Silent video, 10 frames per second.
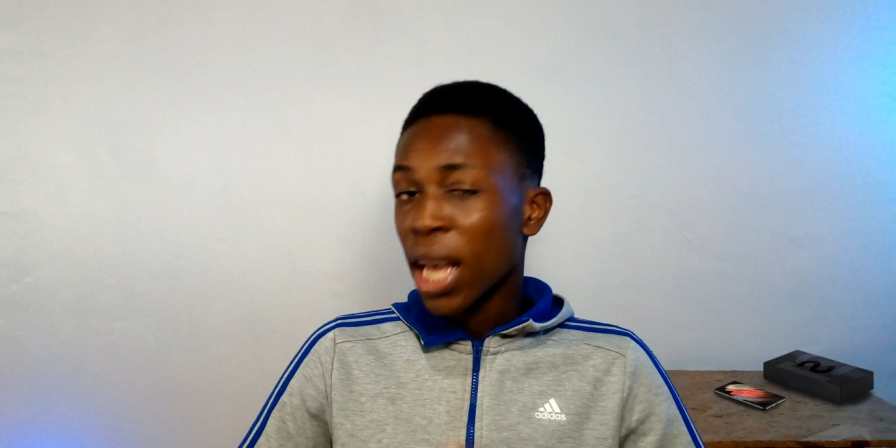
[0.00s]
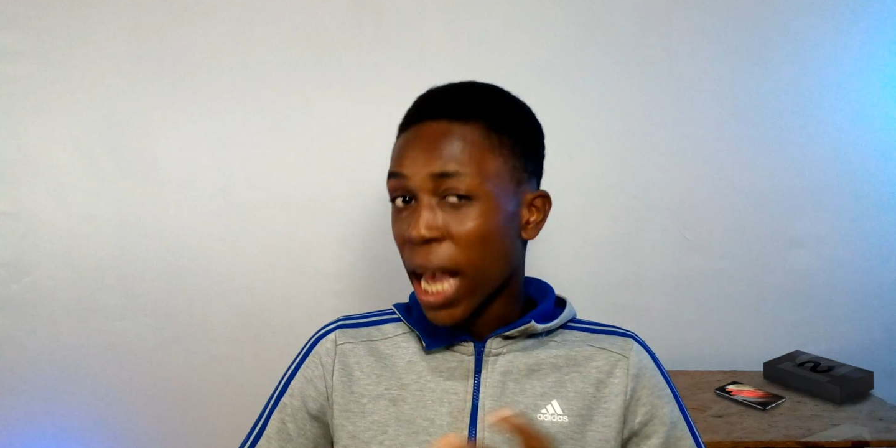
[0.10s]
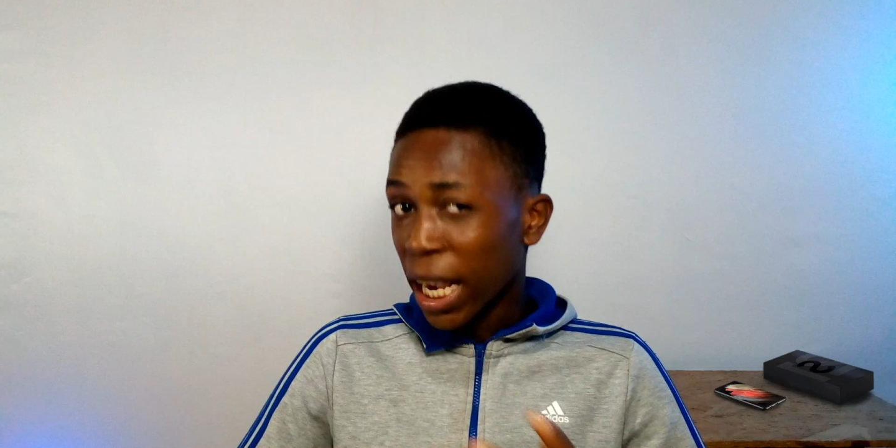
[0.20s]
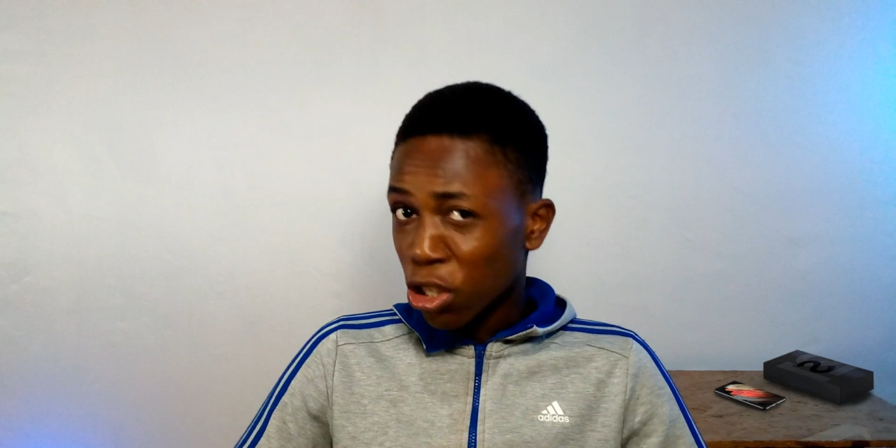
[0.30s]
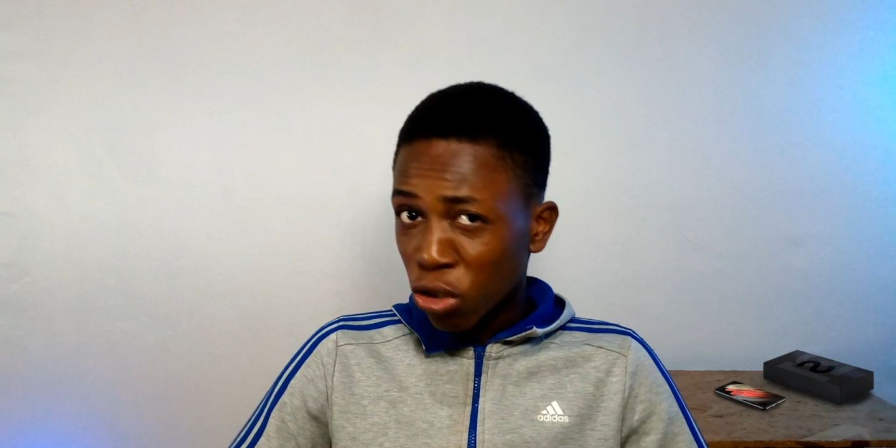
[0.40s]

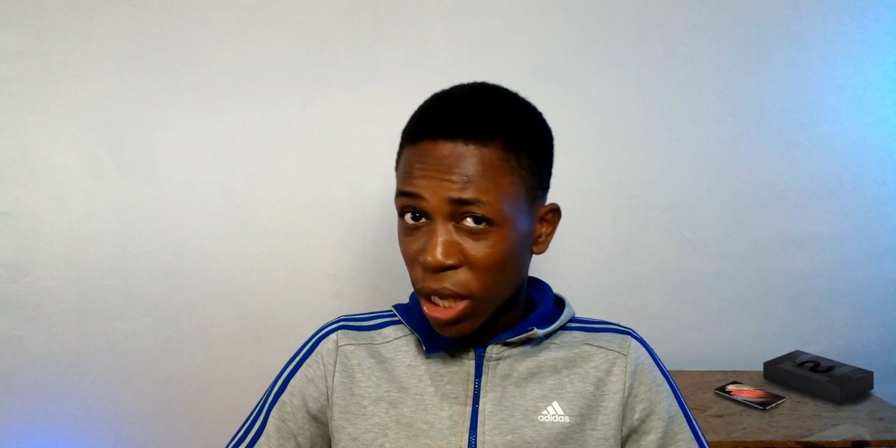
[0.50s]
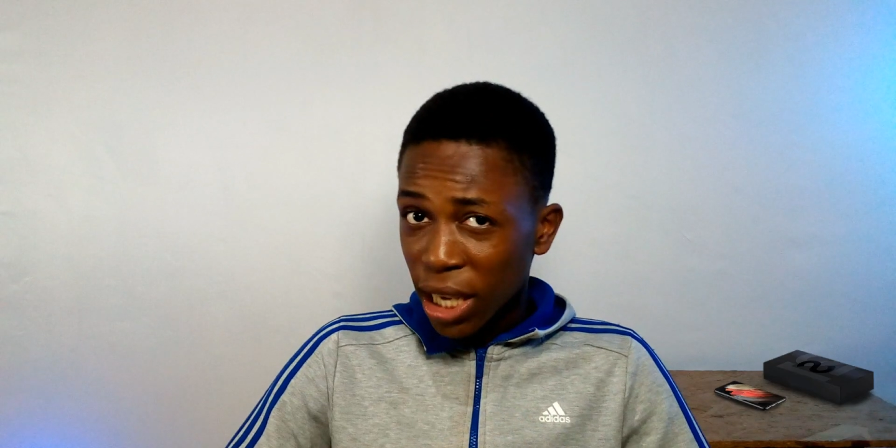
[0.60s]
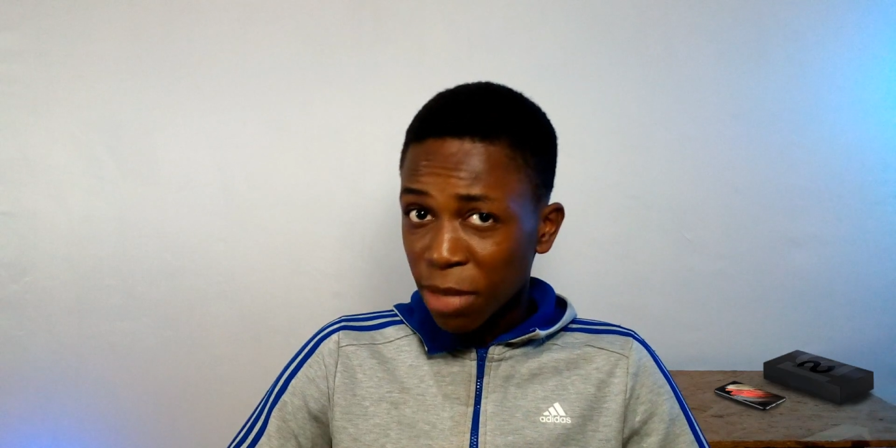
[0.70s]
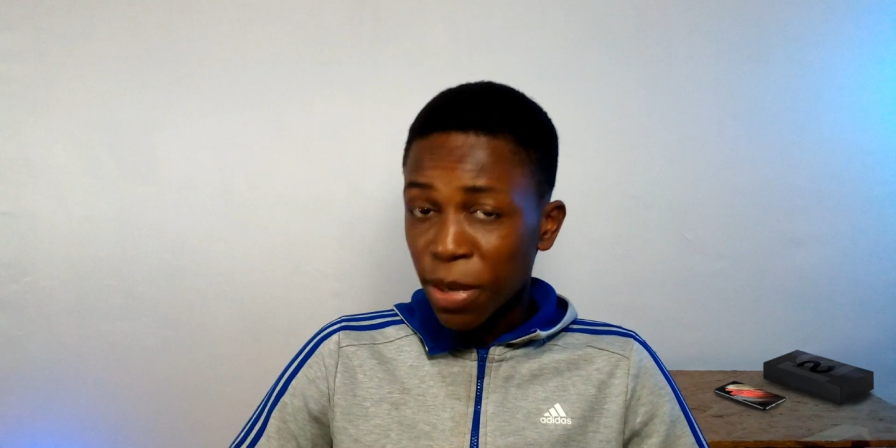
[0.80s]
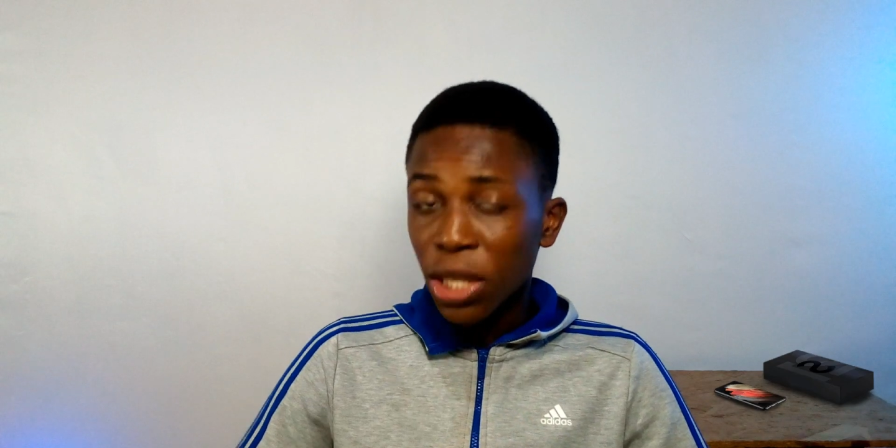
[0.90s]
And you should
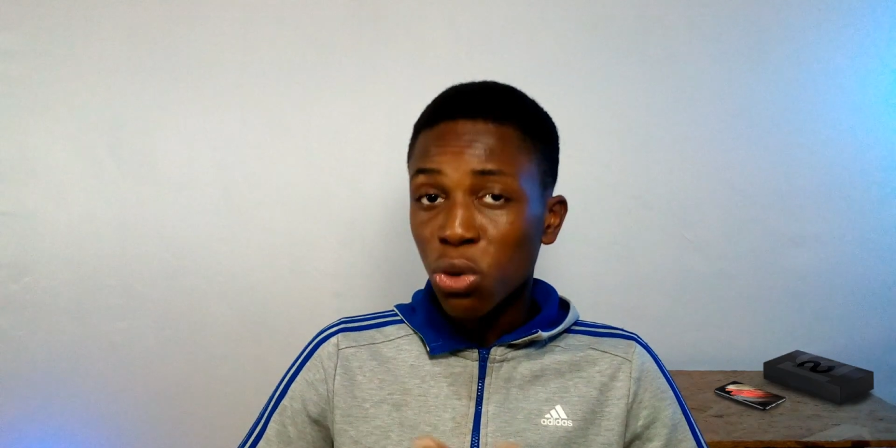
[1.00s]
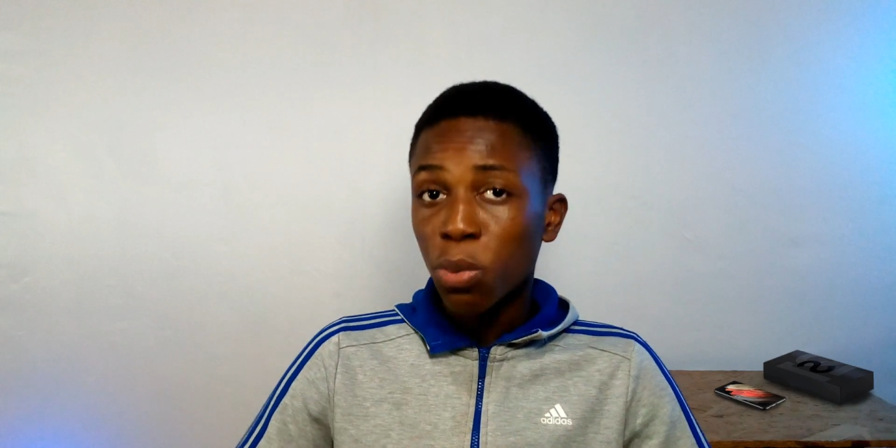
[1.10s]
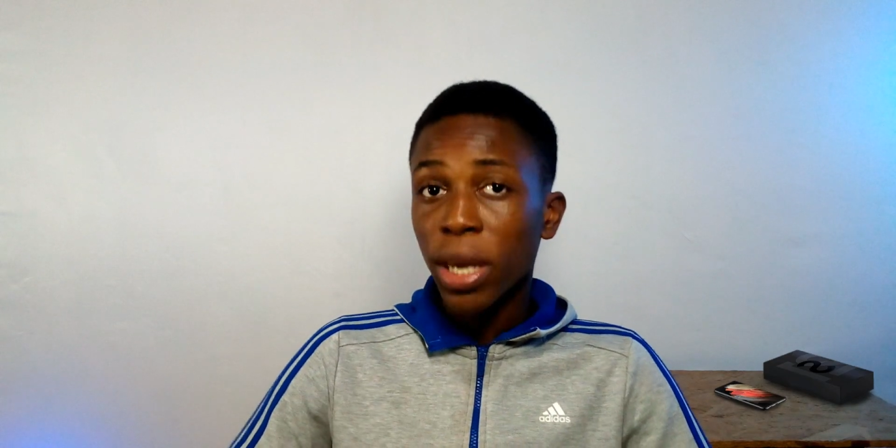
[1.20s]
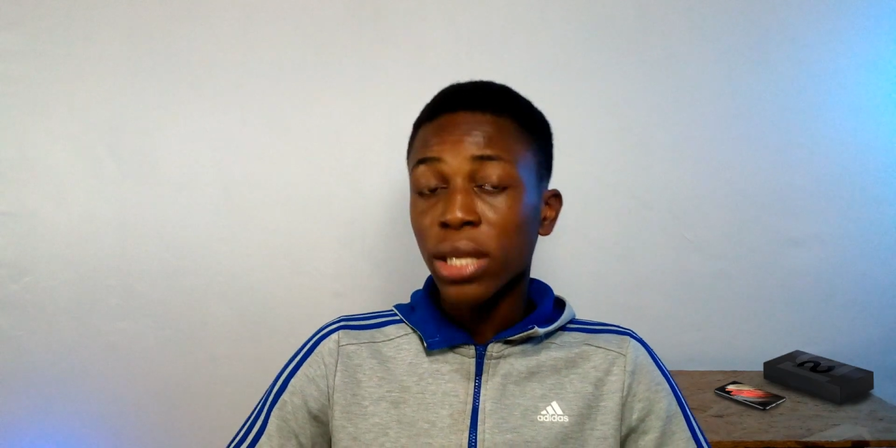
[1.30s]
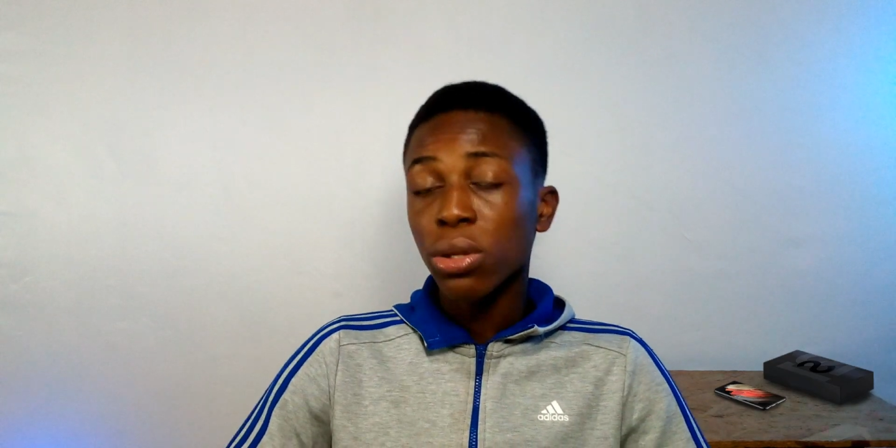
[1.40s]
expect super